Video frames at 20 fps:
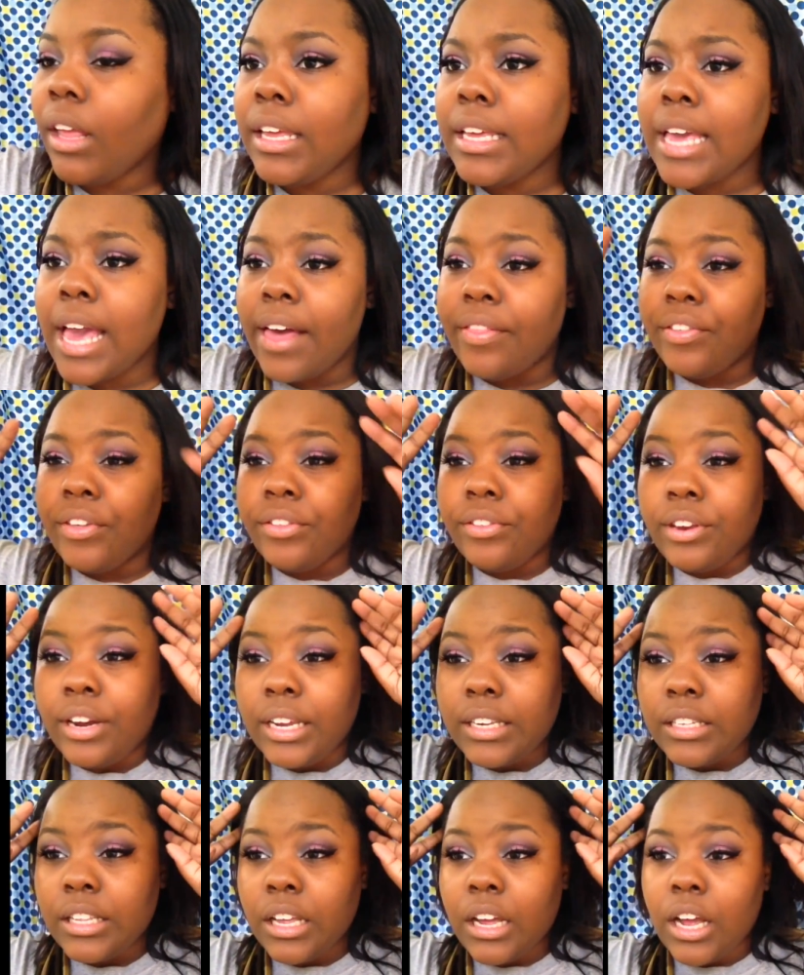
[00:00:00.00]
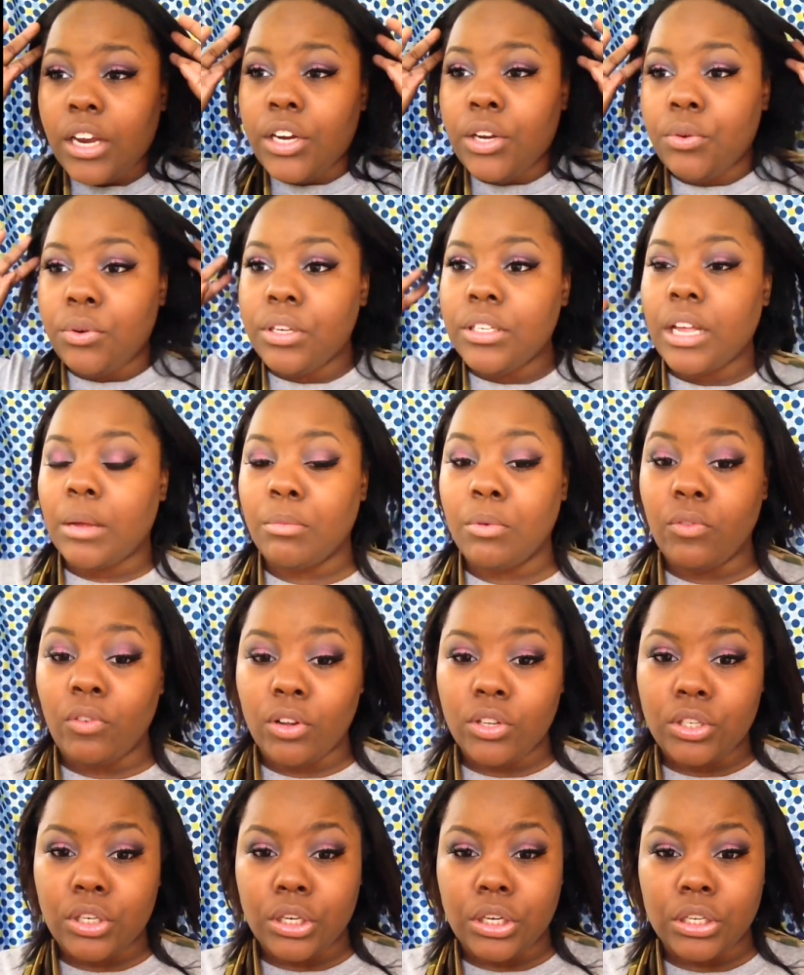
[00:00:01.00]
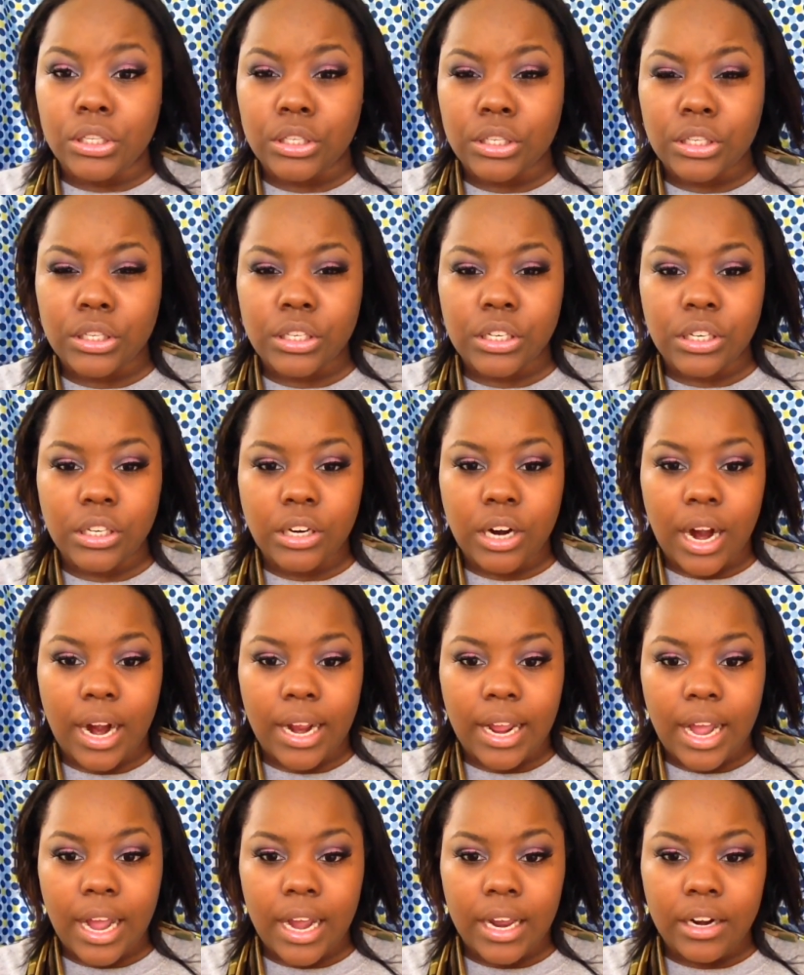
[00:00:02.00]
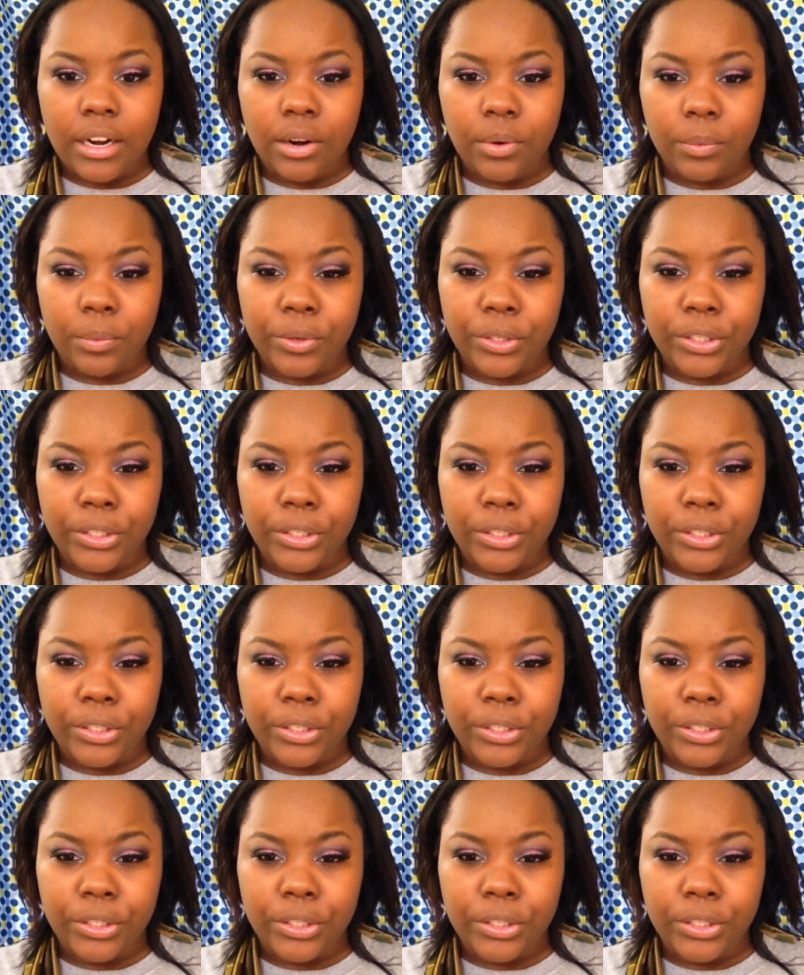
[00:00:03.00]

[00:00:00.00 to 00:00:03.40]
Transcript: yeah then the next thing I do is I move on to concealer I kind of